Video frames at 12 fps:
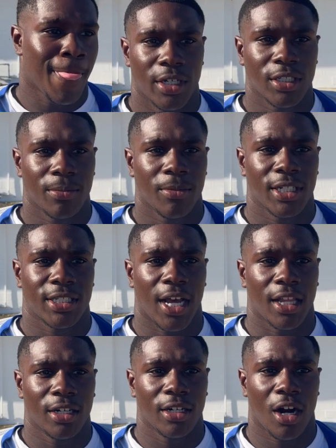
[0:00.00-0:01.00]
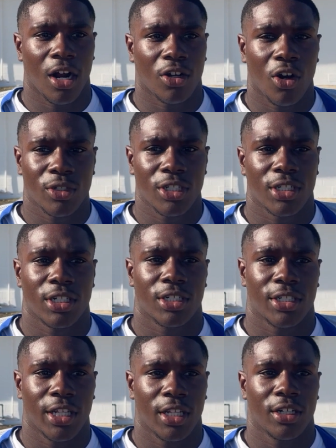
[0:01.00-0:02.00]
It's a mentality. Our coach is
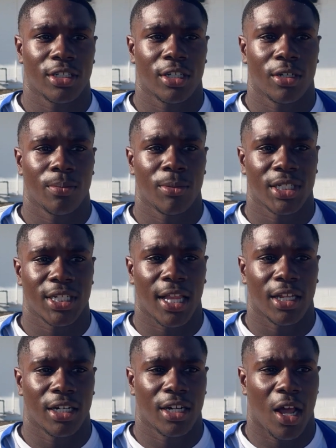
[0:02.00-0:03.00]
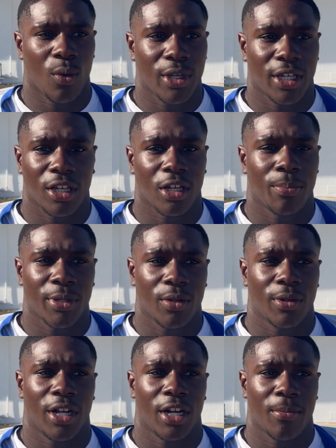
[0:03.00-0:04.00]
instilling us the mentality that we can
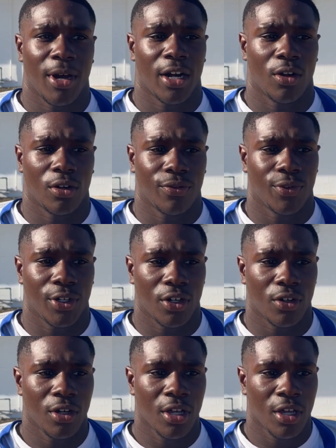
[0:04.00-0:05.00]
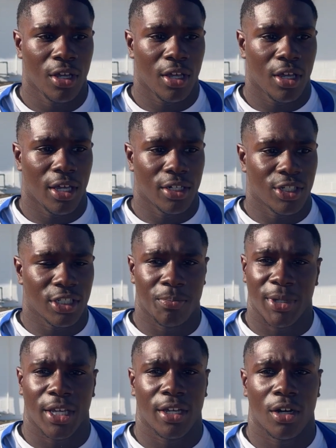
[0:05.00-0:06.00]
compete with anybody on the field and
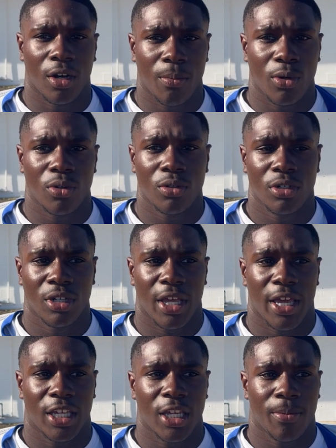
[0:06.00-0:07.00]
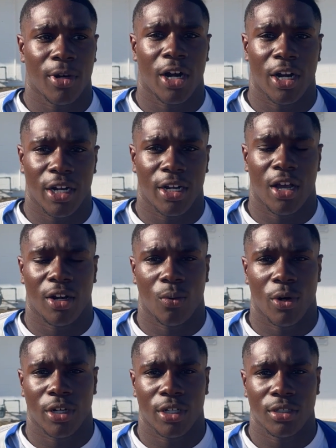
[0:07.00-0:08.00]
just being humble and keeping our head down
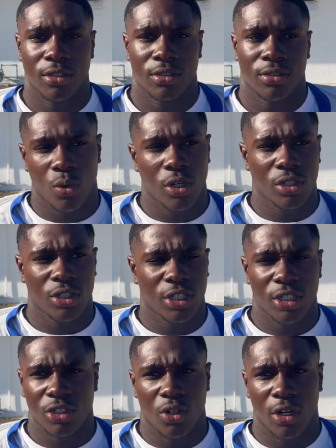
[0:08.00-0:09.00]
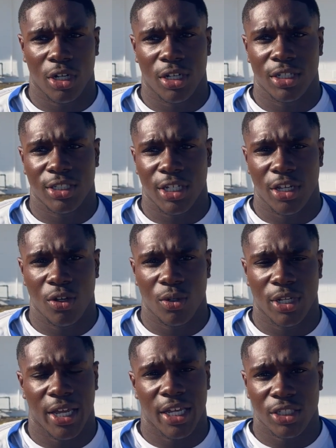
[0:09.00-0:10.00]
and working. We're just going to
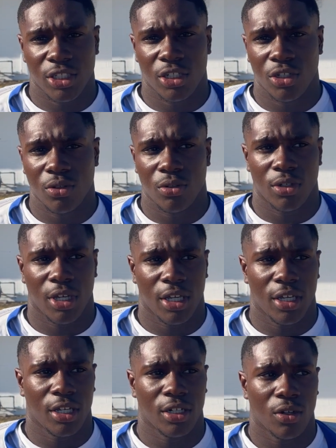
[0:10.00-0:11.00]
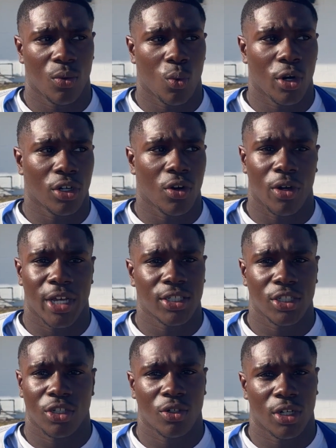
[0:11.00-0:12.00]
continue to execute and work on
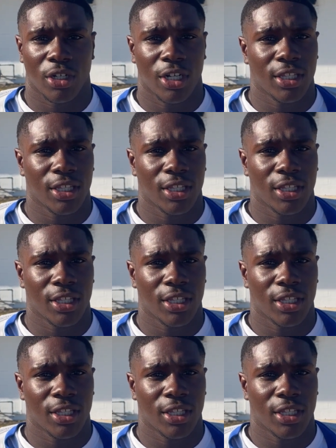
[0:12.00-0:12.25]
executing.